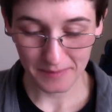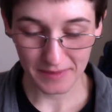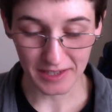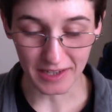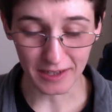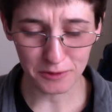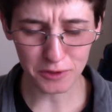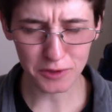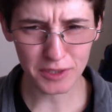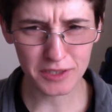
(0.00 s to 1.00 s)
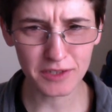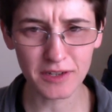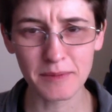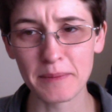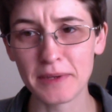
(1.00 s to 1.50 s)
Yeah, I was also
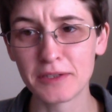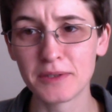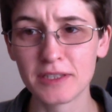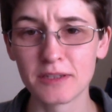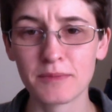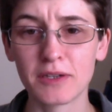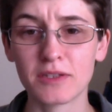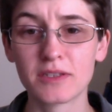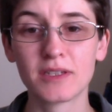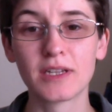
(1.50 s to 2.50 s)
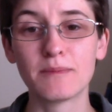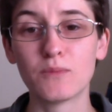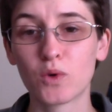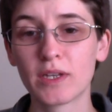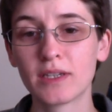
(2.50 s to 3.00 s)
considering maybe doing something on Sunday
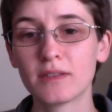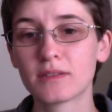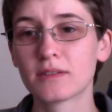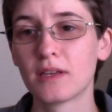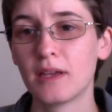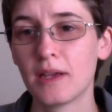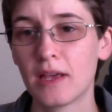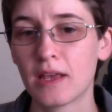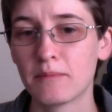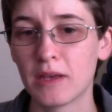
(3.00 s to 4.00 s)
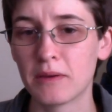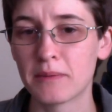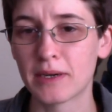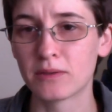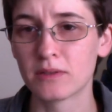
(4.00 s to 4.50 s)
mornings, maybe
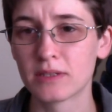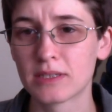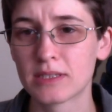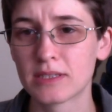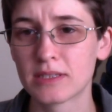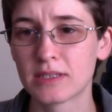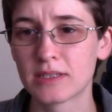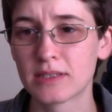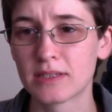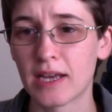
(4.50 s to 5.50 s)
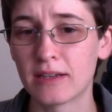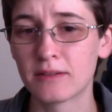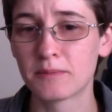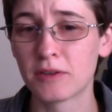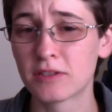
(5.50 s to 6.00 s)
about
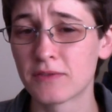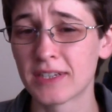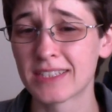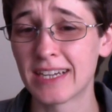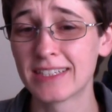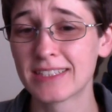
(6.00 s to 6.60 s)
10 Pacific Standard